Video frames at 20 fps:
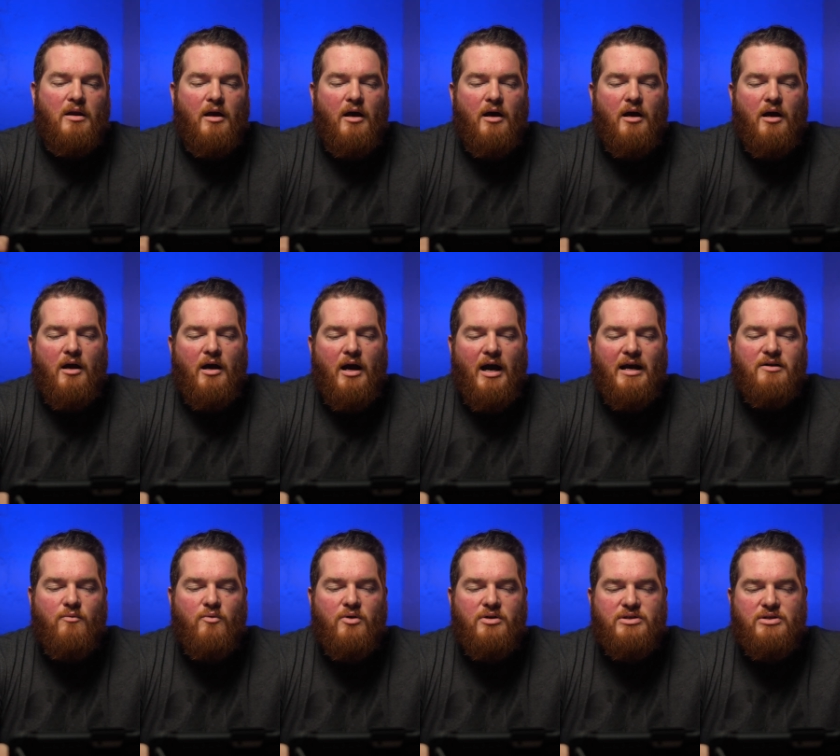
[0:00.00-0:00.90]

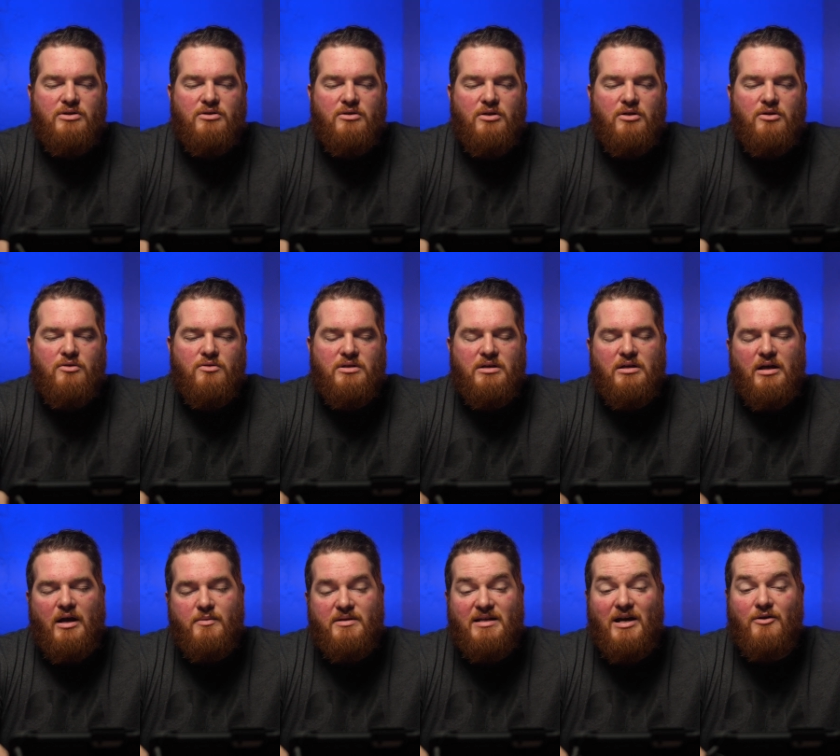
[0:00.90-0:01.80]
I
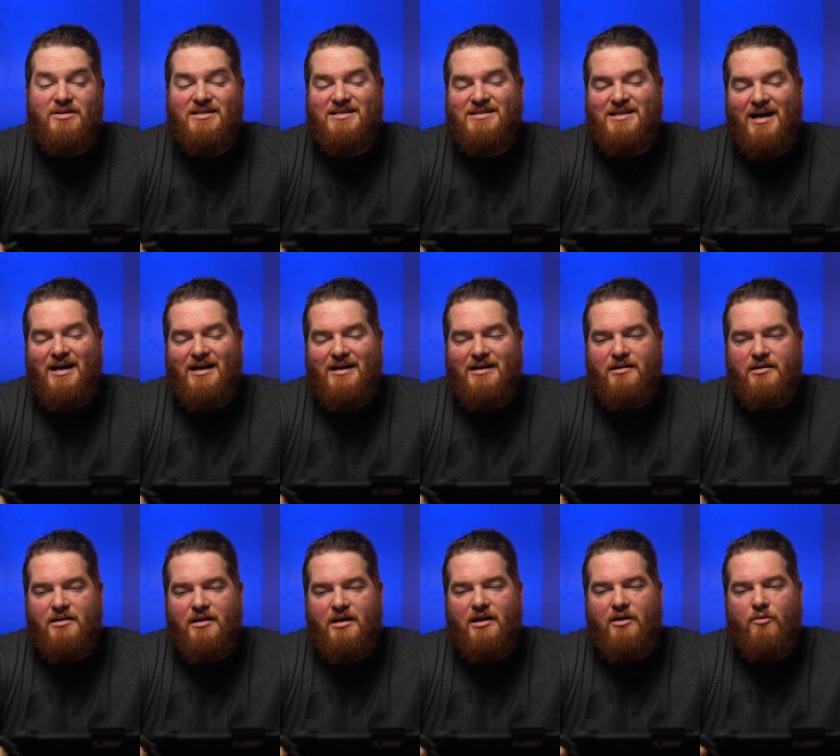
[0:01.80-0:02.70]
was
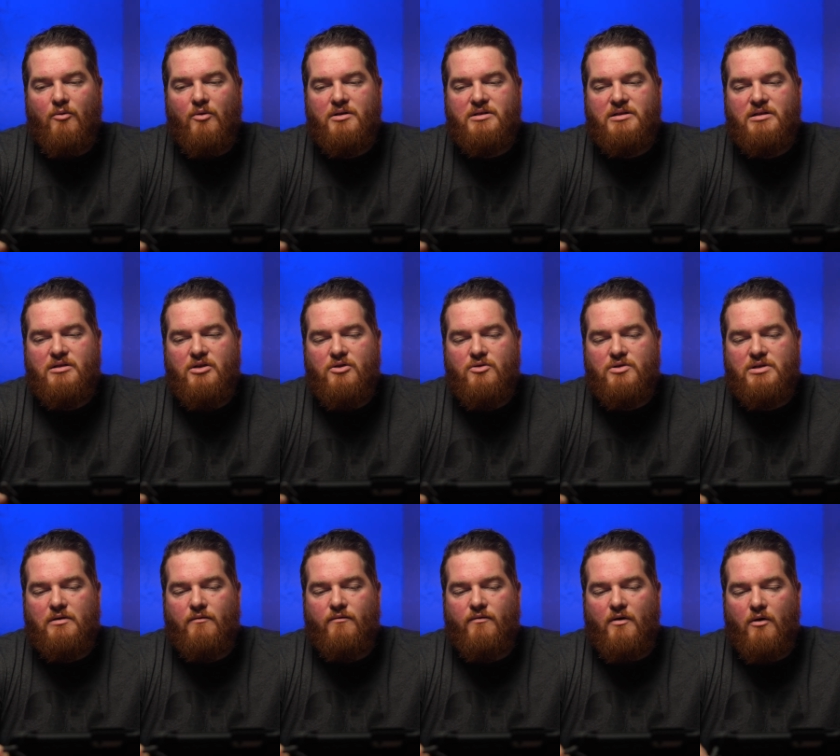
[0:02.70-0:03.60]
outside and I wasn't
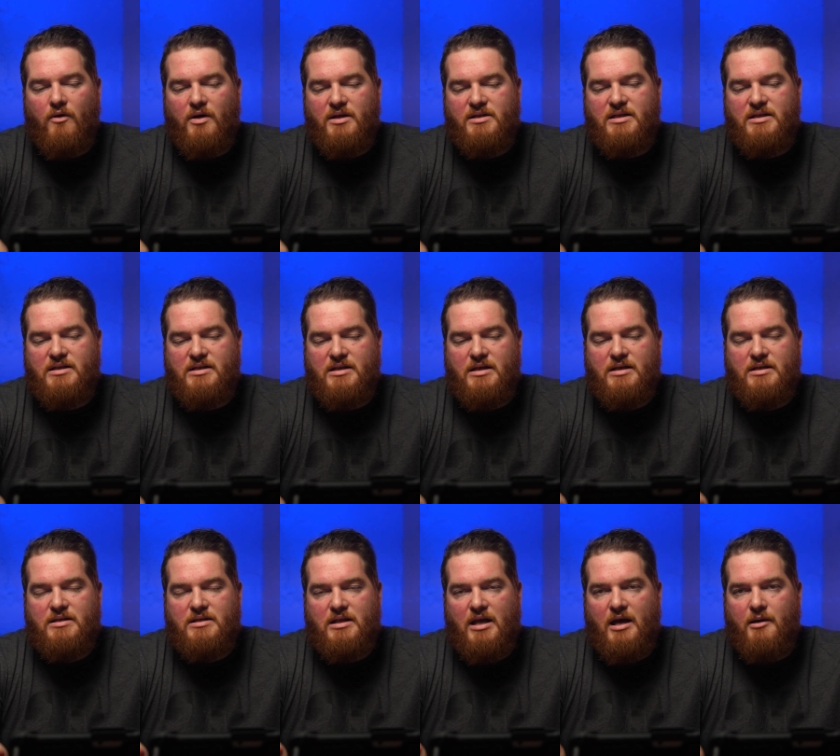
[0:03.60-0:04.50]
using focus
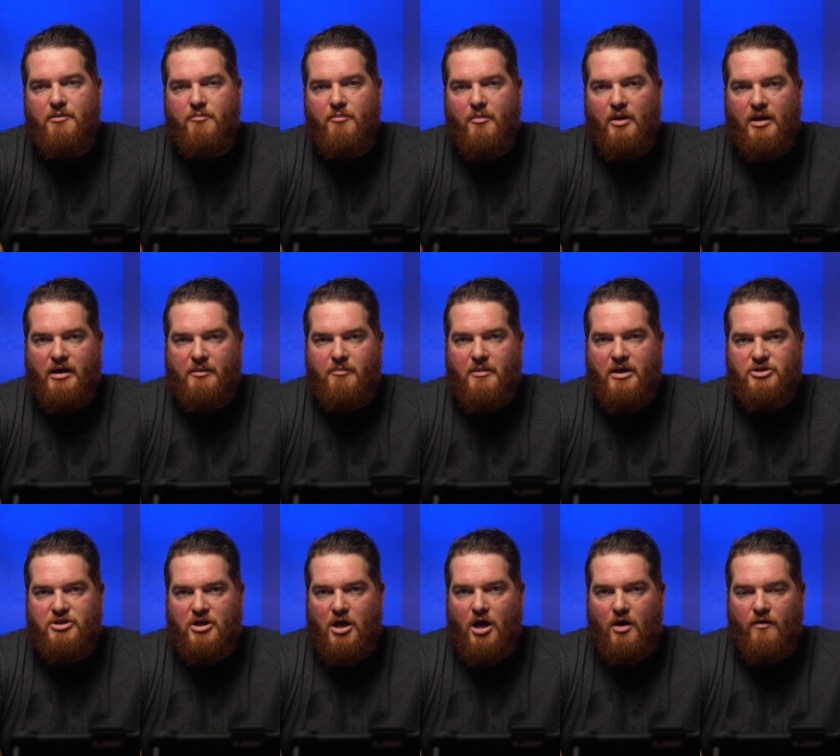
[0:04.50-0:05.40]
assist that
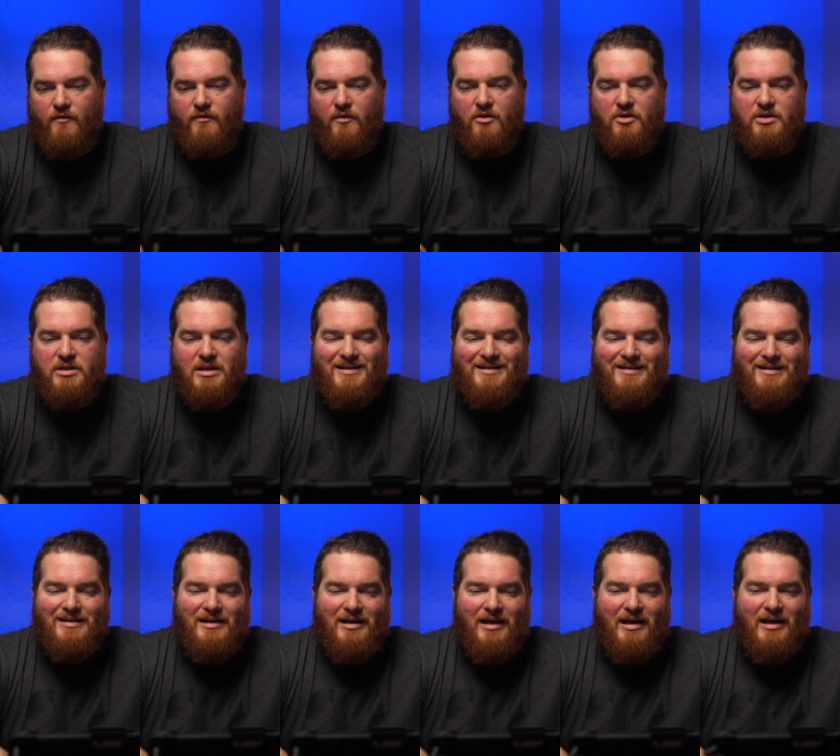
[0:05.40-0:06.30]
Blackmagic offers,
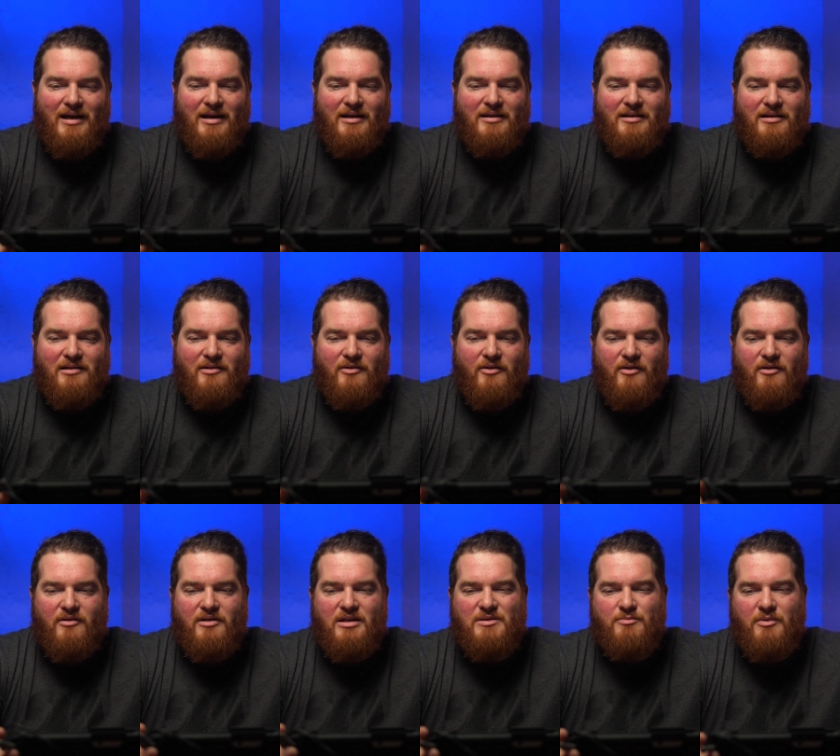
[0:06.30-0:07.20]
and
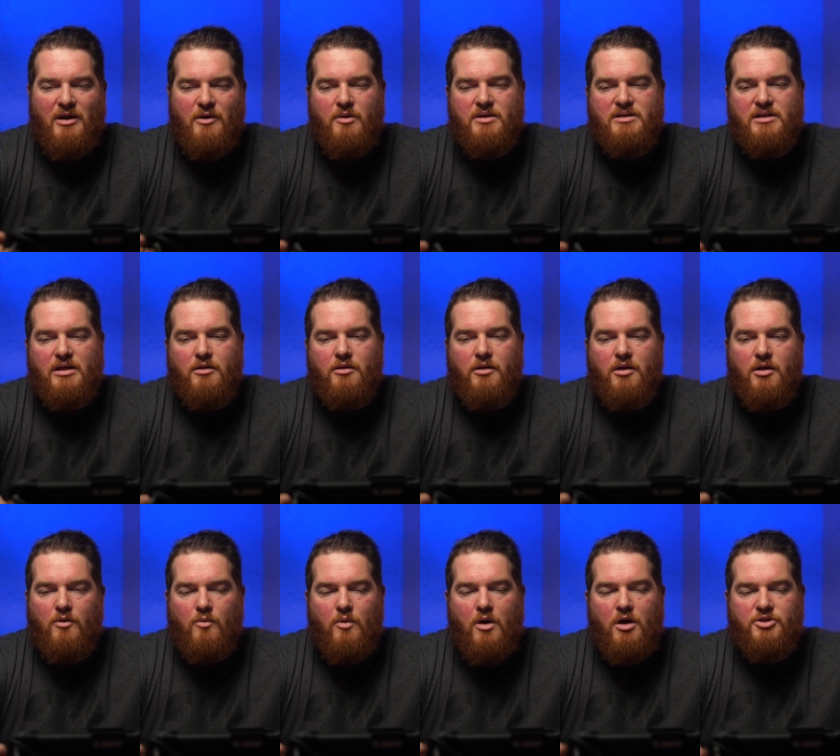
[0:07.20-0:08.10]
the display was a
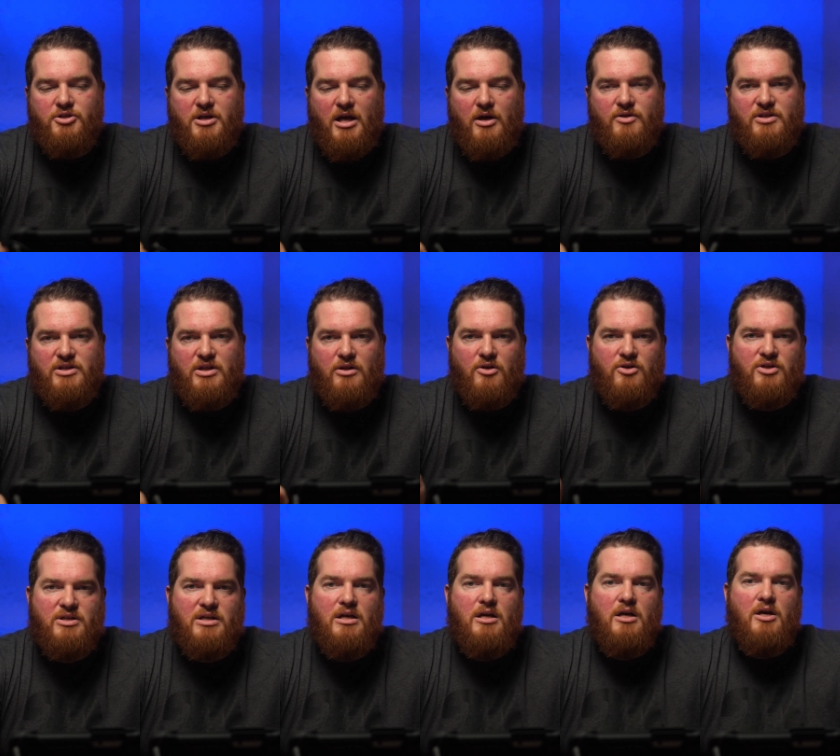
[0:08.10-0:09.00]
little washed out. So
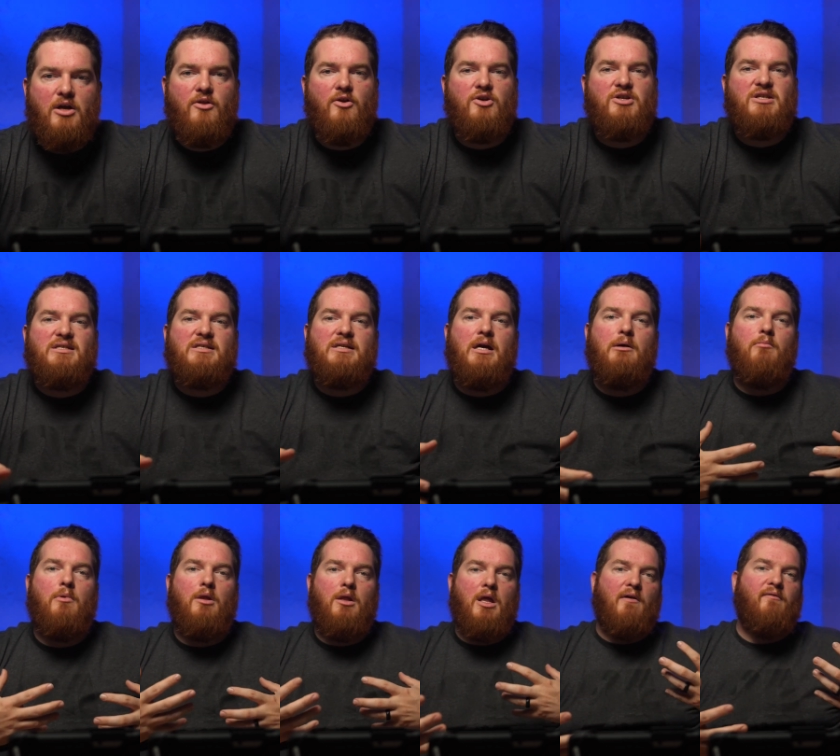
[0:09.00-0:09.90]
there's
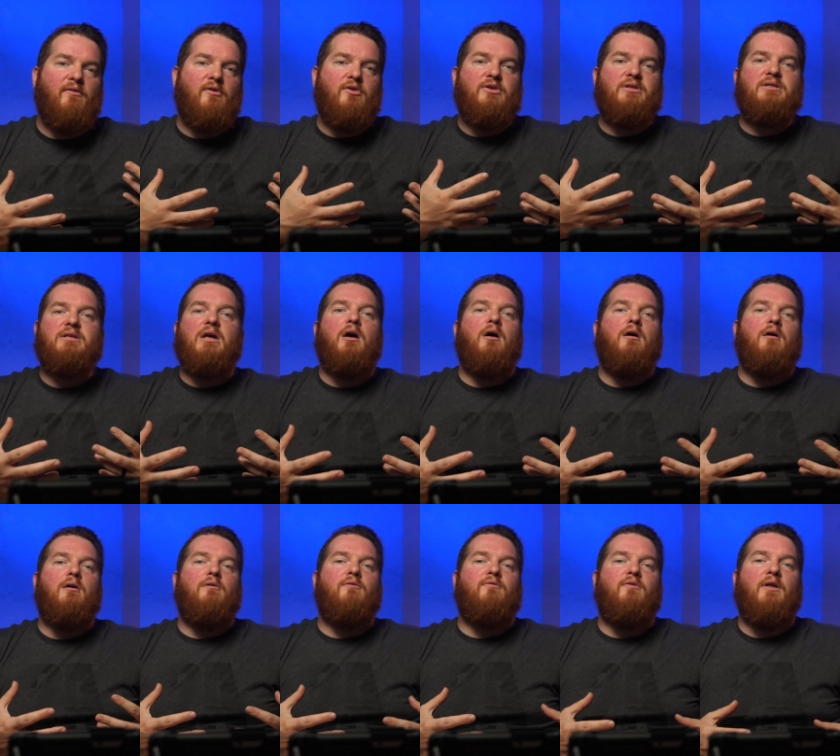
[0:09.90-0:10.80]
some levels
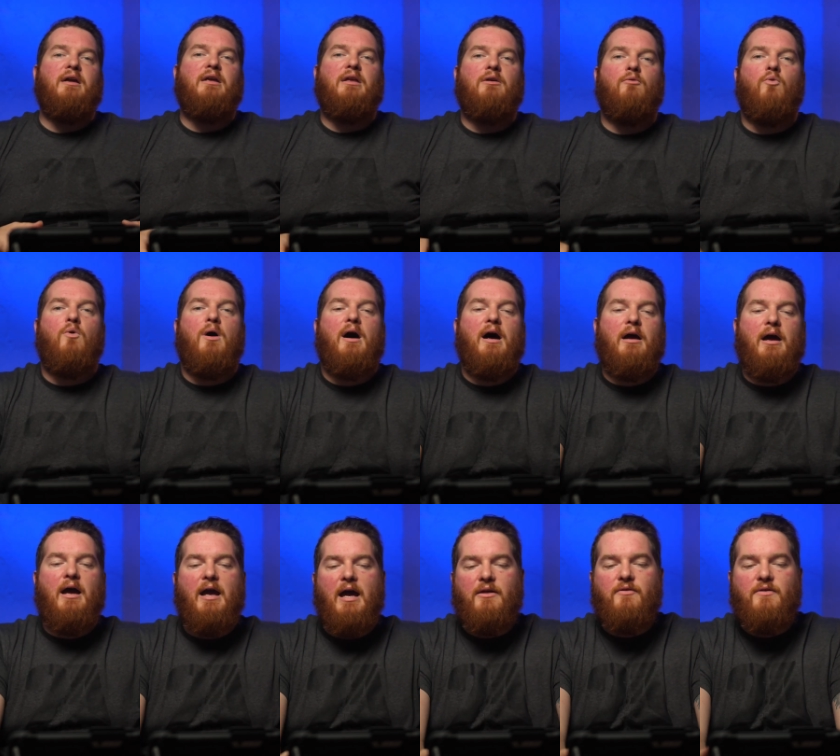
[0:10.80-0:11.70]
of like why
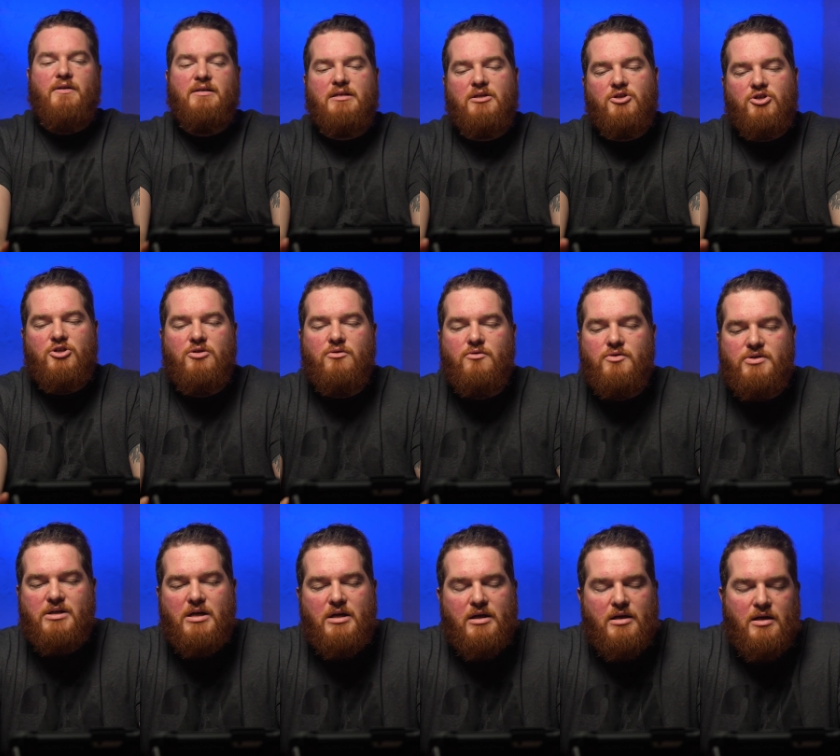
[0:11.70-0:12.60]
I had these
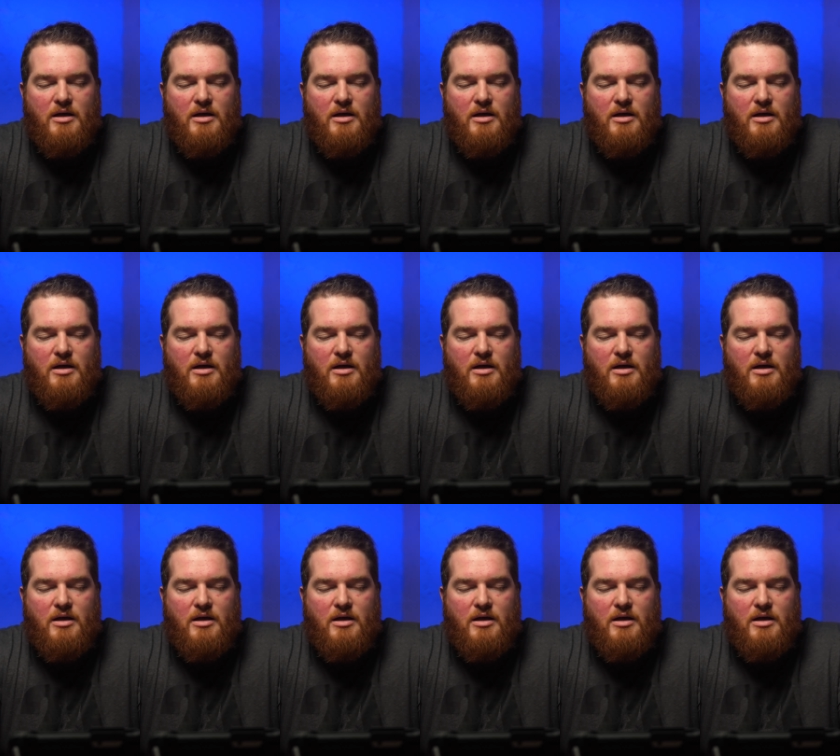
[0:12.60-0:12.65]
issues.